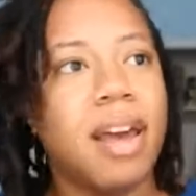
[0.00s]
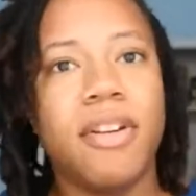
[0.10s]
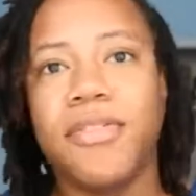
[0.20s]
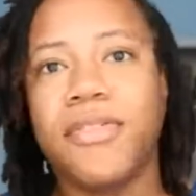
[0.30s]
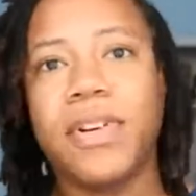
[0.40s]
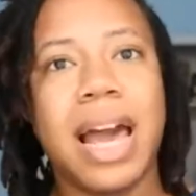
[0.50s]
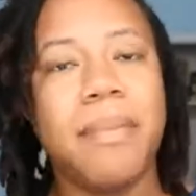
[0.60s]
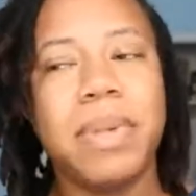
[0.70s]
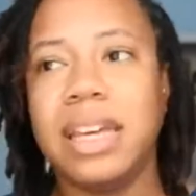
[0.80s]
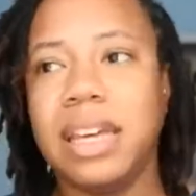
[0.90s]
for how
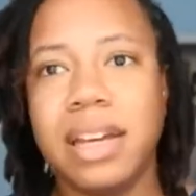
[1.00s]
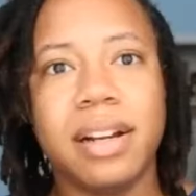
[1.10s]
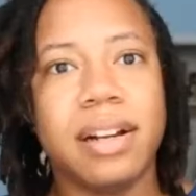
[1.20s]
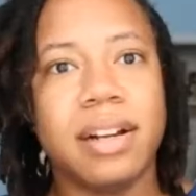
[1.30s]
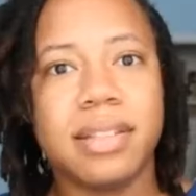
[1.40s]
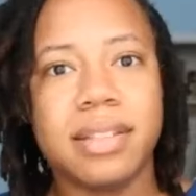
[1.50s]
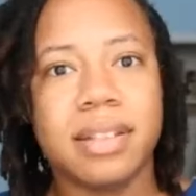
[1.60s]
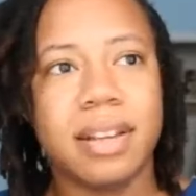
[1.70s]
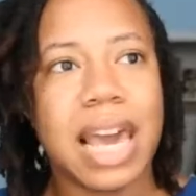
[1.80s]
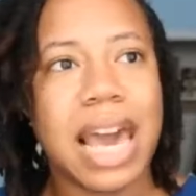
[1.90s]
many years
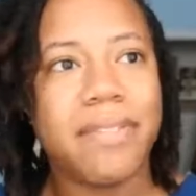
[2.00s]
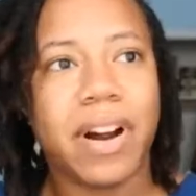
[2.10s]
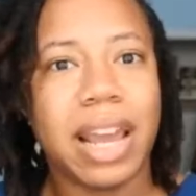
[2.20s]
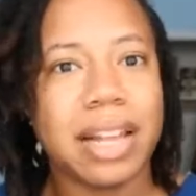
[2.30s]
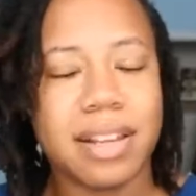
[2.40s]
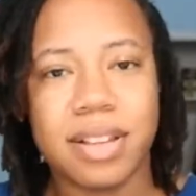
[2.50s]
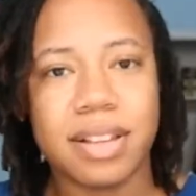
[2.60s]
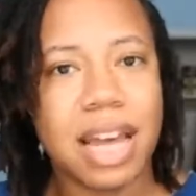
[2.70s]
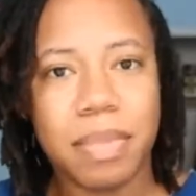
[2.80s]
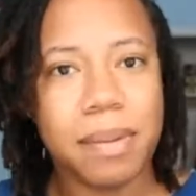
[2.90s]
have our ancestors
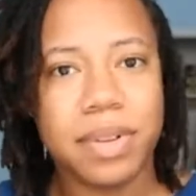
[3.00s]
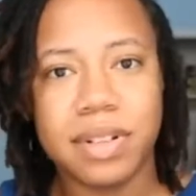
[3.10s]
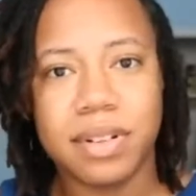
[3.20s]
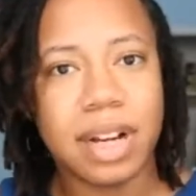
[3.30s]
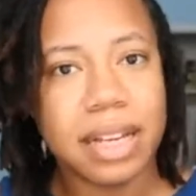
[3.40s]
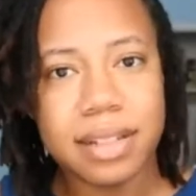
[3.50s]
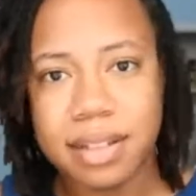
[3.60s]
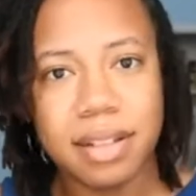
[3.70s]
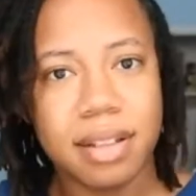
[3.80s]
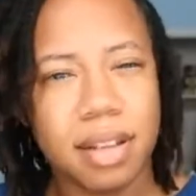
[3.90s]
not been able to
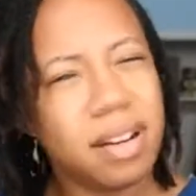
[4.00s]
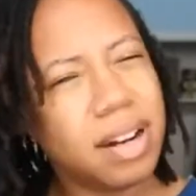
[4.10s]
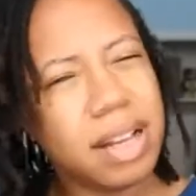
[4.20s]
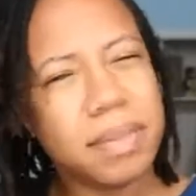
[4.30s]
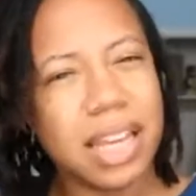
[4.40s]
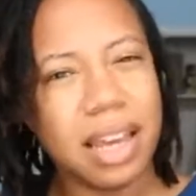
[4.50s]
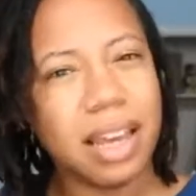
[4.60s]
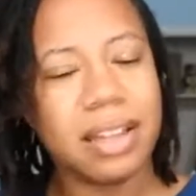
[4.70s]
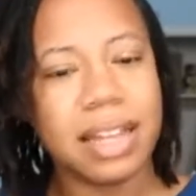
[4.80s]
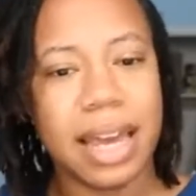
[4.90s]
rest? You know what I'm
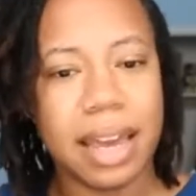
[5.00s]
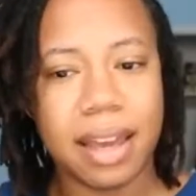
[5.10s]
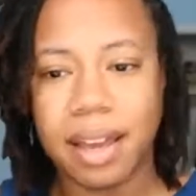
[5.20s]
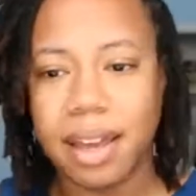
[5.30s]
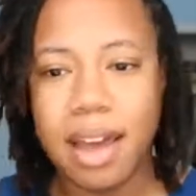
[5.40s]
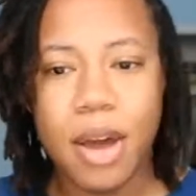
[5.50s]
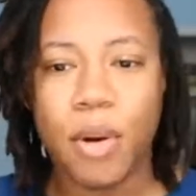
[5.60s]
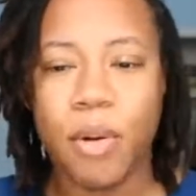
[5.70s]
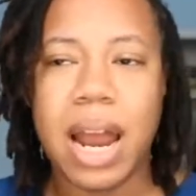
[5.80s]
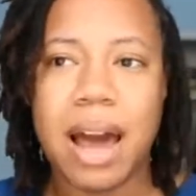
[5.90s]
saying? Like,
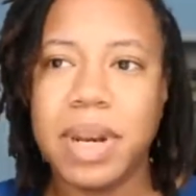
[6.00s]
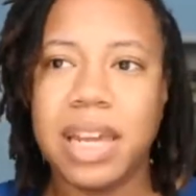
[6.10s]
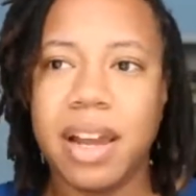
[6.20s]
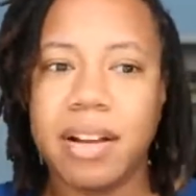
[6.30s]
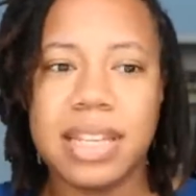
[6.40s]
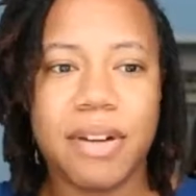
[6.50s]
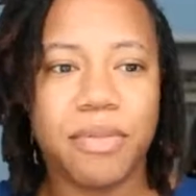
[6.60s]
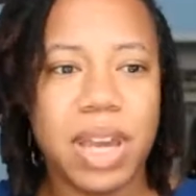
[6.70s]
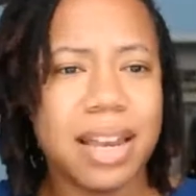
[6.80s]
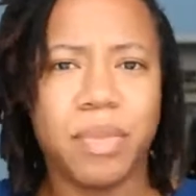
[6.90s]
or how many years have
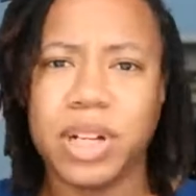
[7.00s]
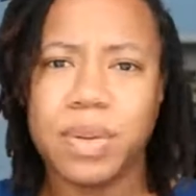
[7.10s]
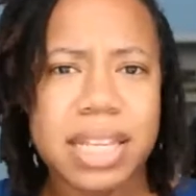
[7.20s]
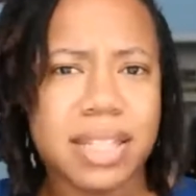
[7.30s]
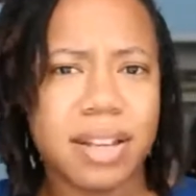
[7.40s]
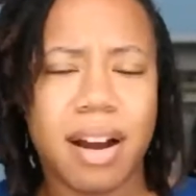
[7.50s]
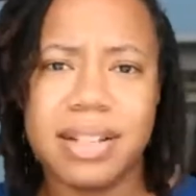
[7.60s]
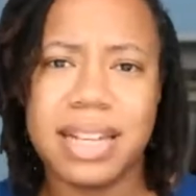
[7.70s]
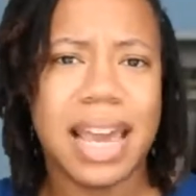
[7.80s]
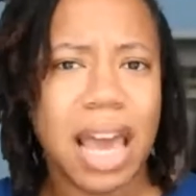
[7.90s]
we had to work twice as hard
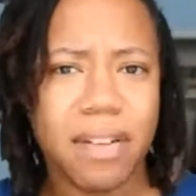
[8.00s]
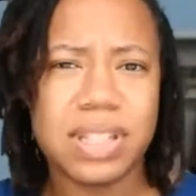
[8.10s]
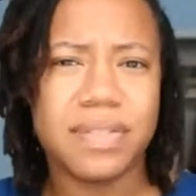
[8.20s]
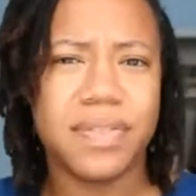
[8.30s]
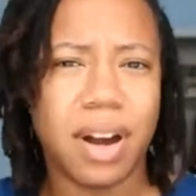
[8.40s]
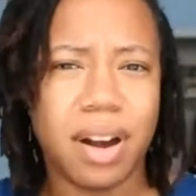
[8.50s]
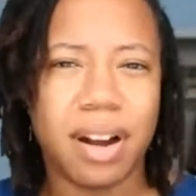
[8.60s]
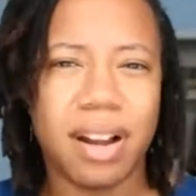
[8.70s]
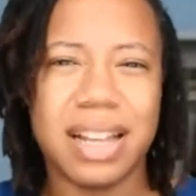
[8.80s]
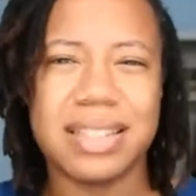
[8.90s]
to get half as
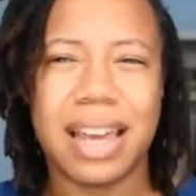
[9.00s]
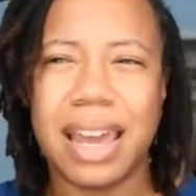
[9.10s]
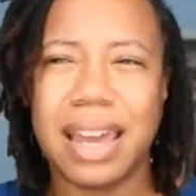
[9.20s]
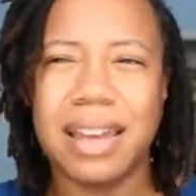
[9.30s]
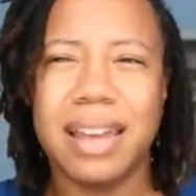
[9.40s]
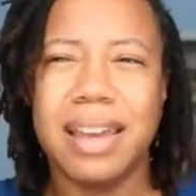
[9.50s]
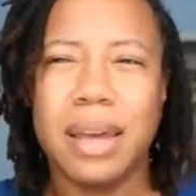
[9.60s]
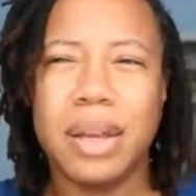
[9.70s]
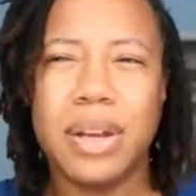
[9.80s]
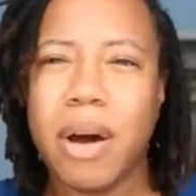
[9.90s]
far? It's like,
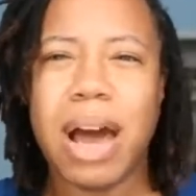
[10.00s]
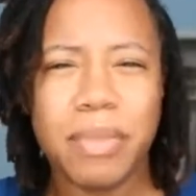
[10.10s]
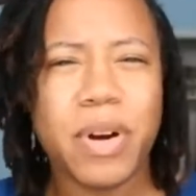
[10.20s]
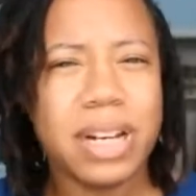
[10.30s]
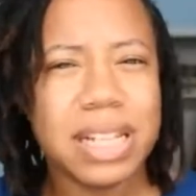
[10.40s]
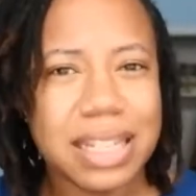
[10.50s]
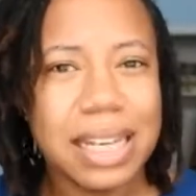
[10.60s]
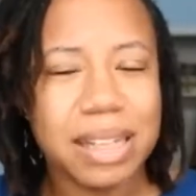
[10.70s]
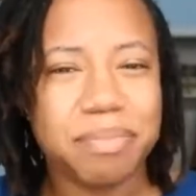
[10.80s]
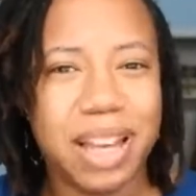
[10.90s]
no, I'm going to
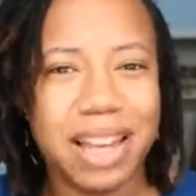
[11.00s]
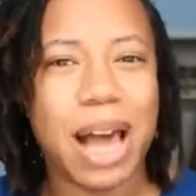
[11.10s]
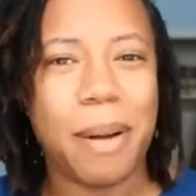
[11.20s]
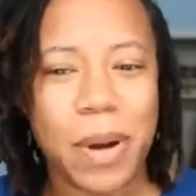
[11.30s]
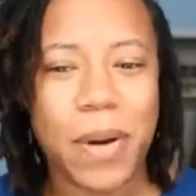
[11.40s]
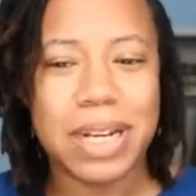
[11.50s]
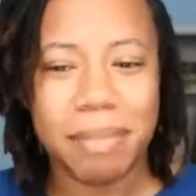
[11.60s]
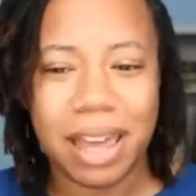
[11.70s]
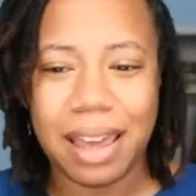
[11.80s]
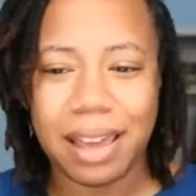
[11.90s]
sleep. I'm going to
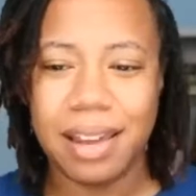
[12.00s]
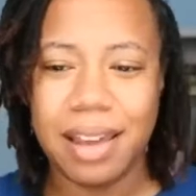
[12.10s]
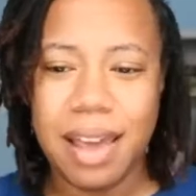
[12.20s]
bed.